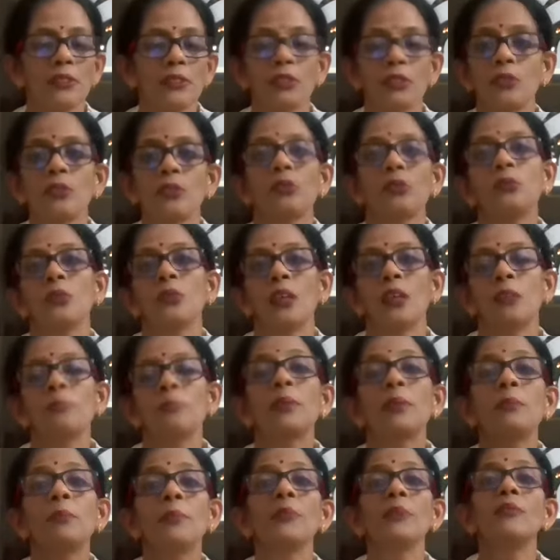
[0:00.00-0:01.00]
you know
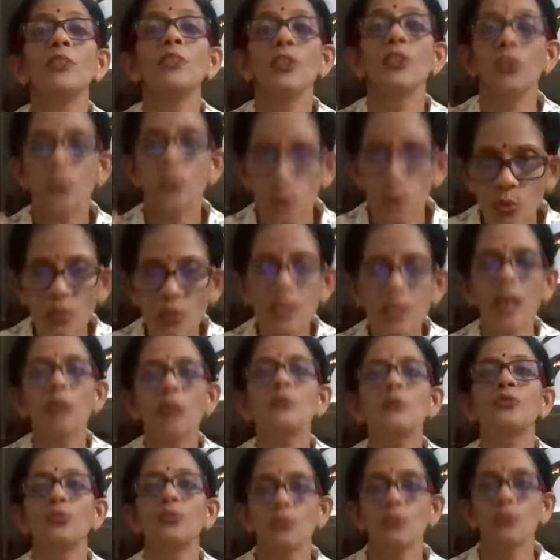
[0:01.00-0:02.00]
uh, people will lose
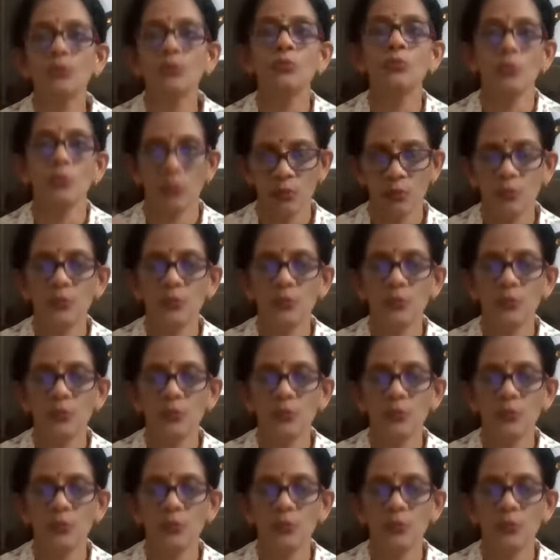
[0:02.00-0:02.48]
out to